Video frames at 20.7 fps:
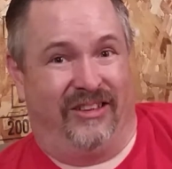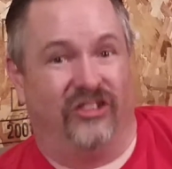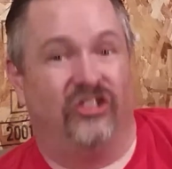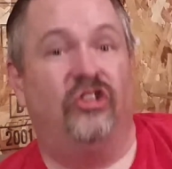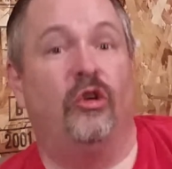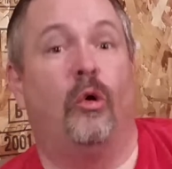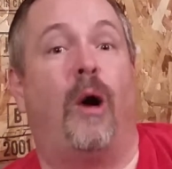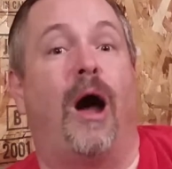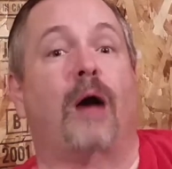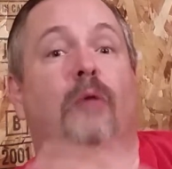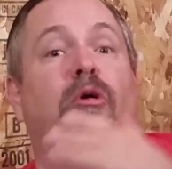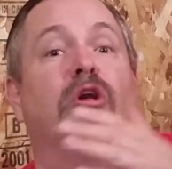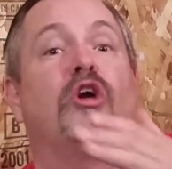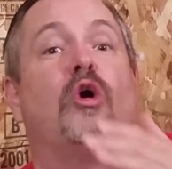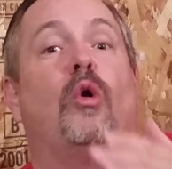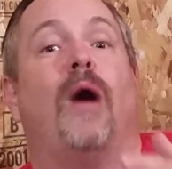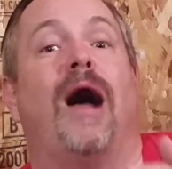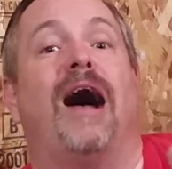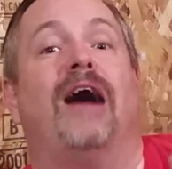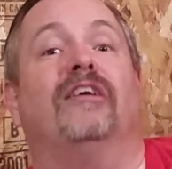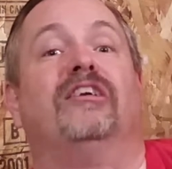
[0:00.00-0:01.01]
So I would
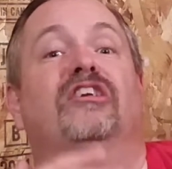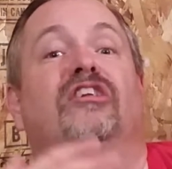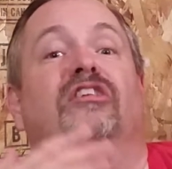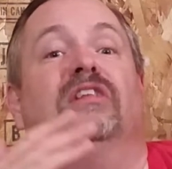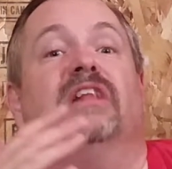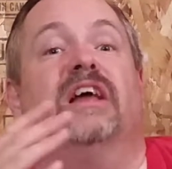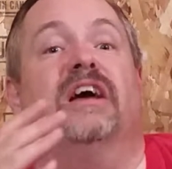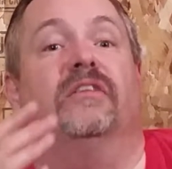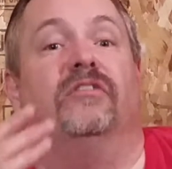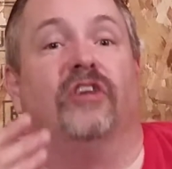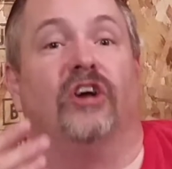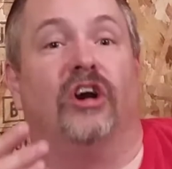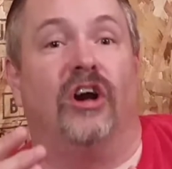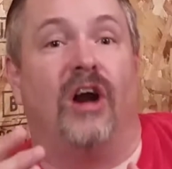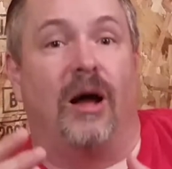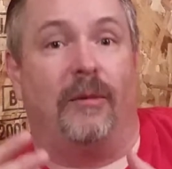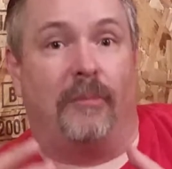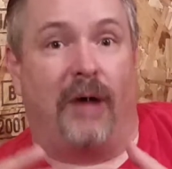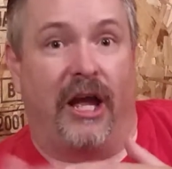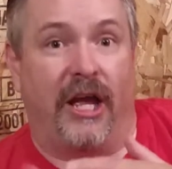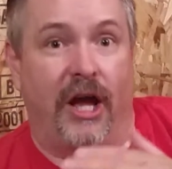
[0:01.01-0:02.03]
go out and deliver
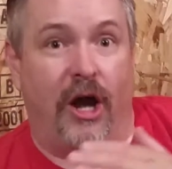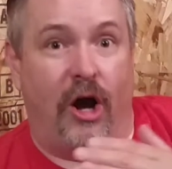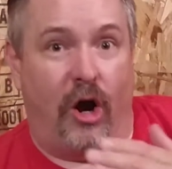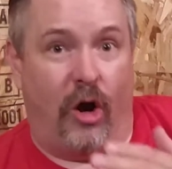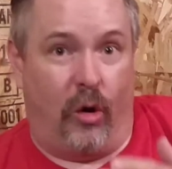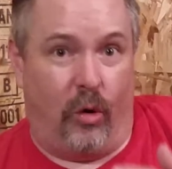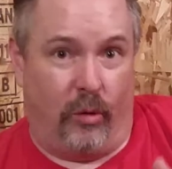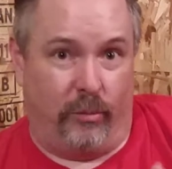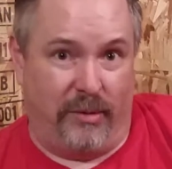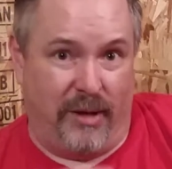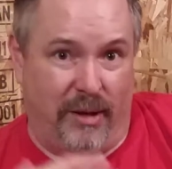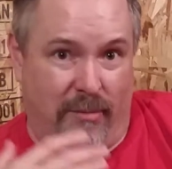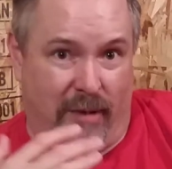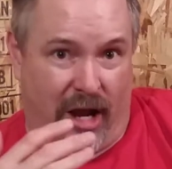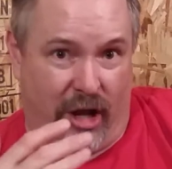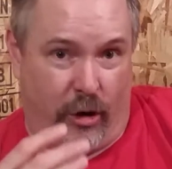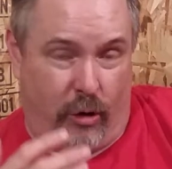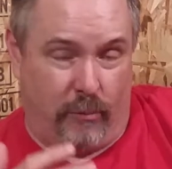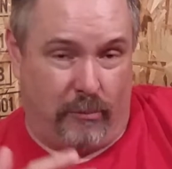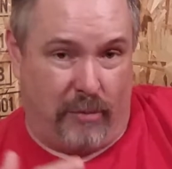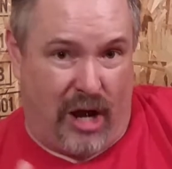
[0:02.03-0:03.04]
on my own, be
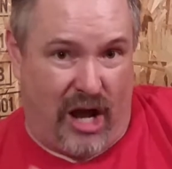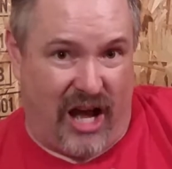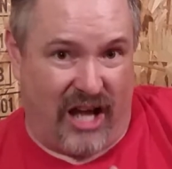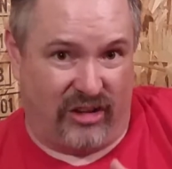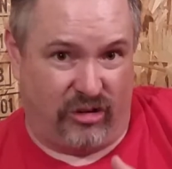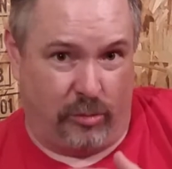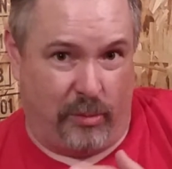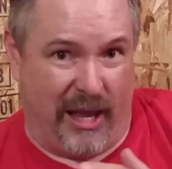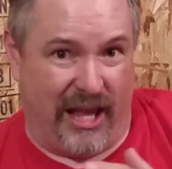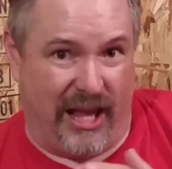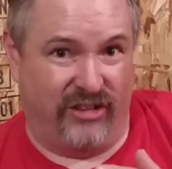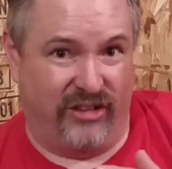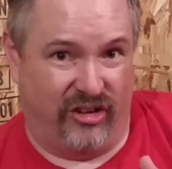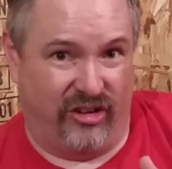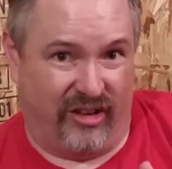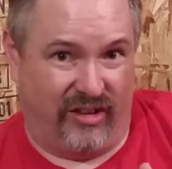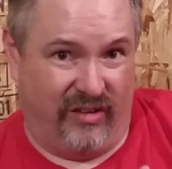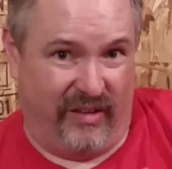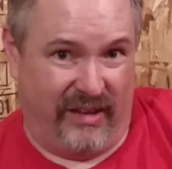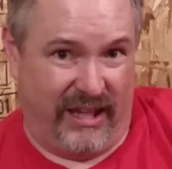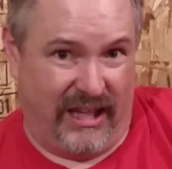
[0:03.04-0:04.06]
my own boss,
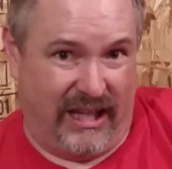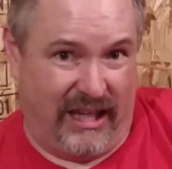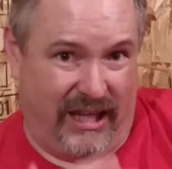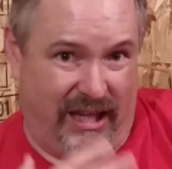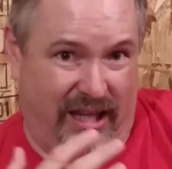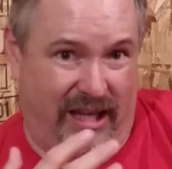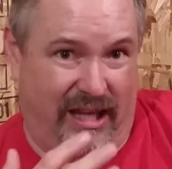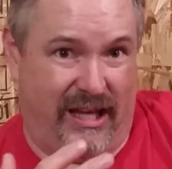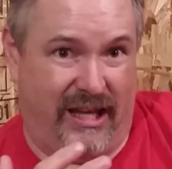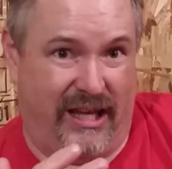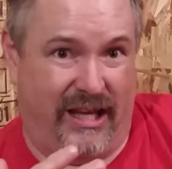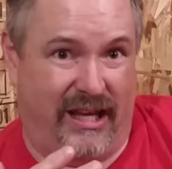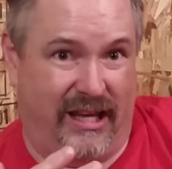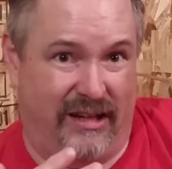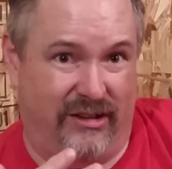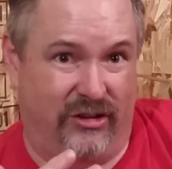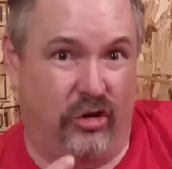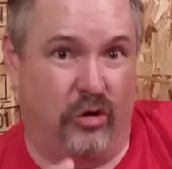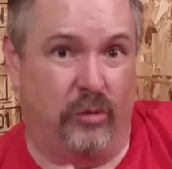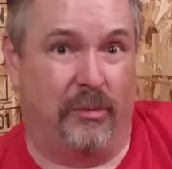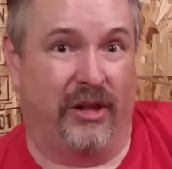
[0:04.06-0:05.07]
basically,
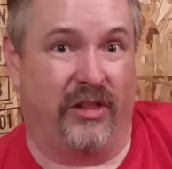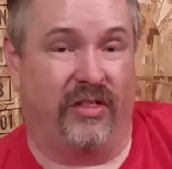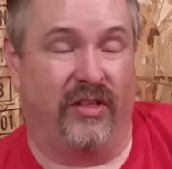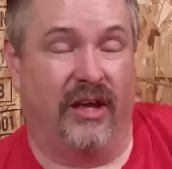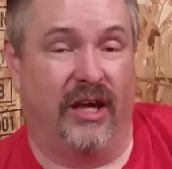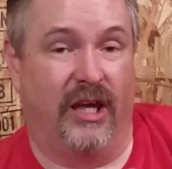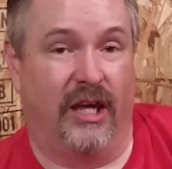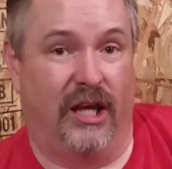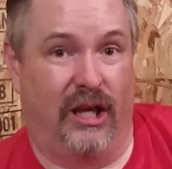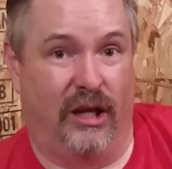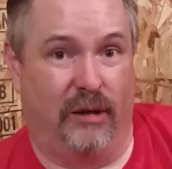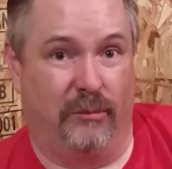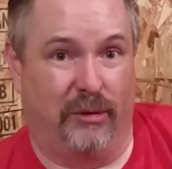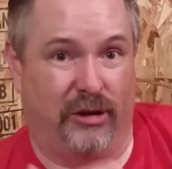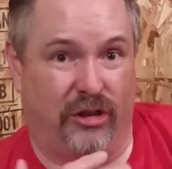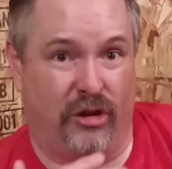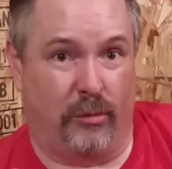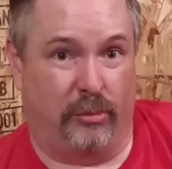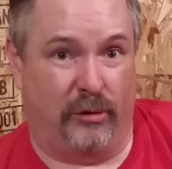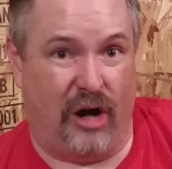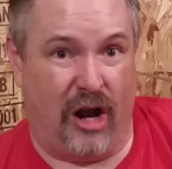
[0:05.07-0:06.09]
do my thing. But
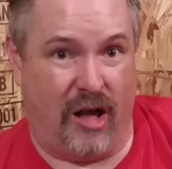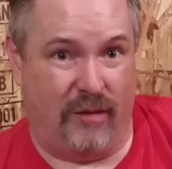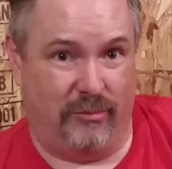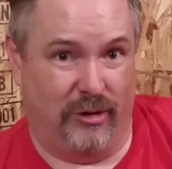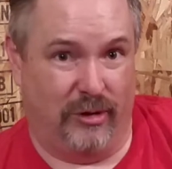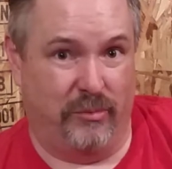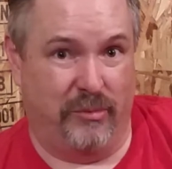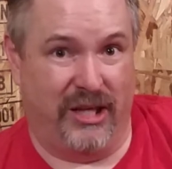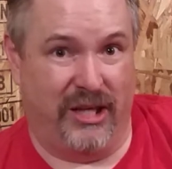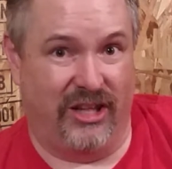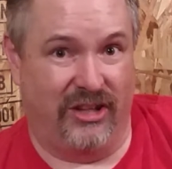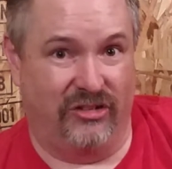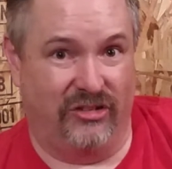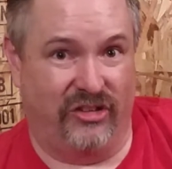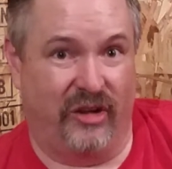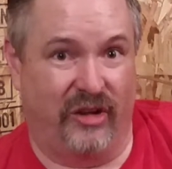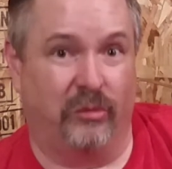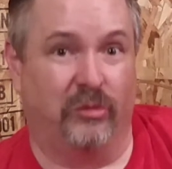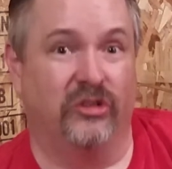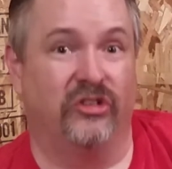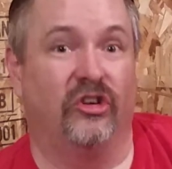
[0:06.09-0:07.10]
the problem is
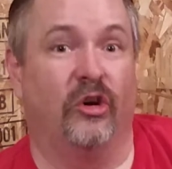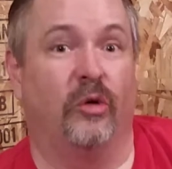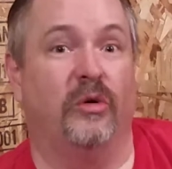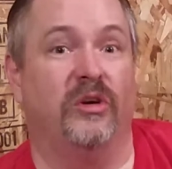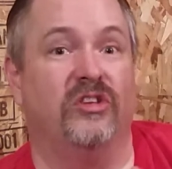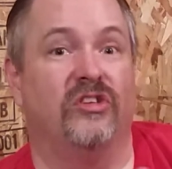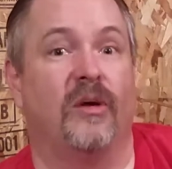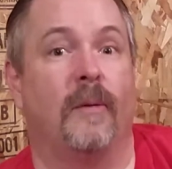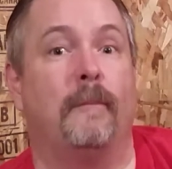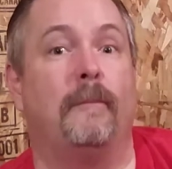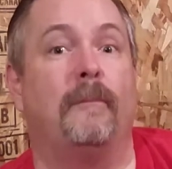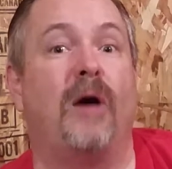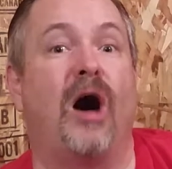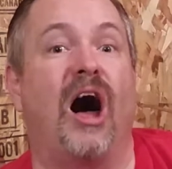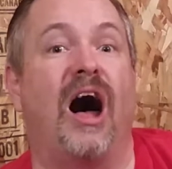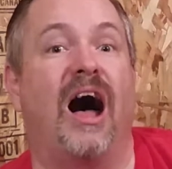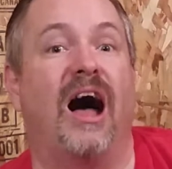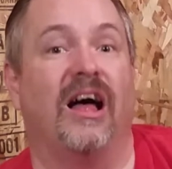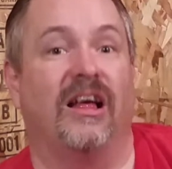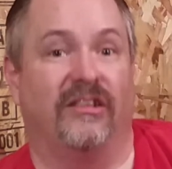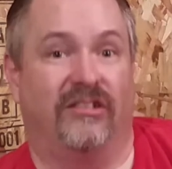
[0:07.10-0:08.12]
there was always a
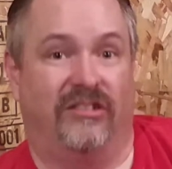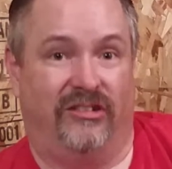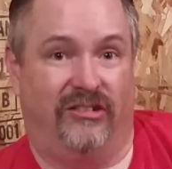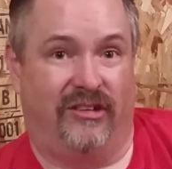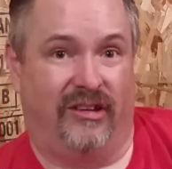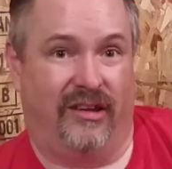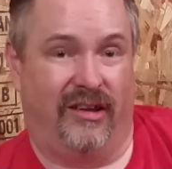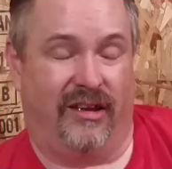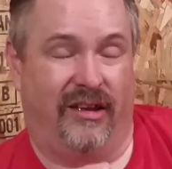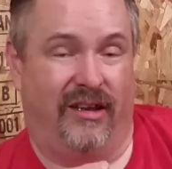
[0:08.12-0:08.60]
boss